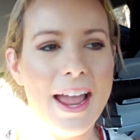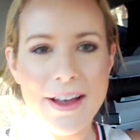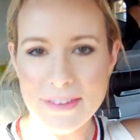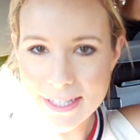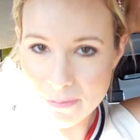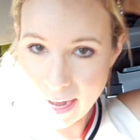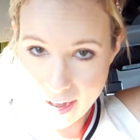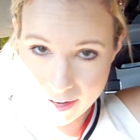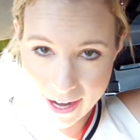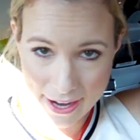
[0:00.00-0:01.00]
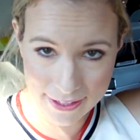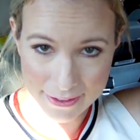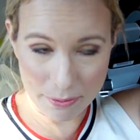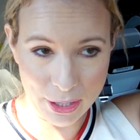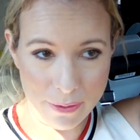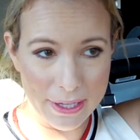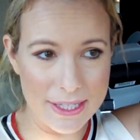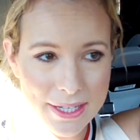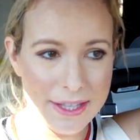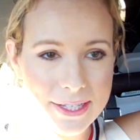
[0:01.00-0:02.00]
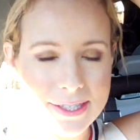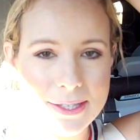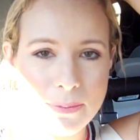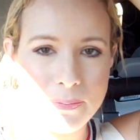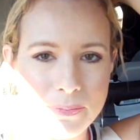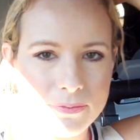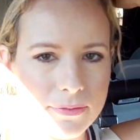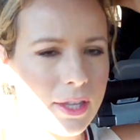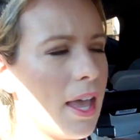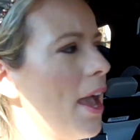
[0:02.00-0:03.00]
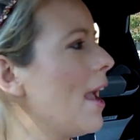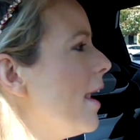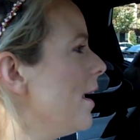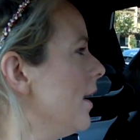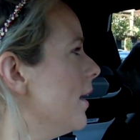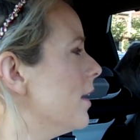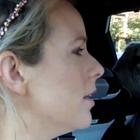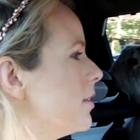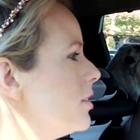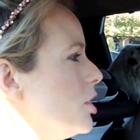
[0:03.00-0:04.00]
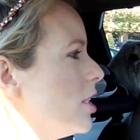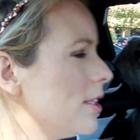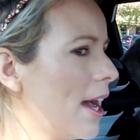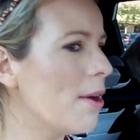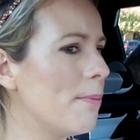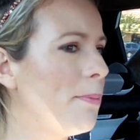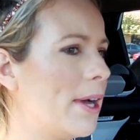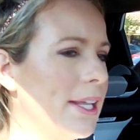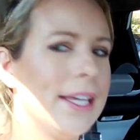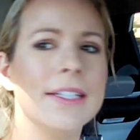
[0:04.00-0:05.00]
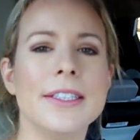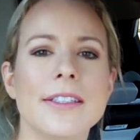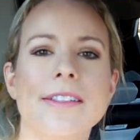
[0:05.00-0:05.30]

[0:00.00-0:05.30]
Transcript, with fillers: I haven't done my hair yet. We're going to this... Hey! Chill out, buddy.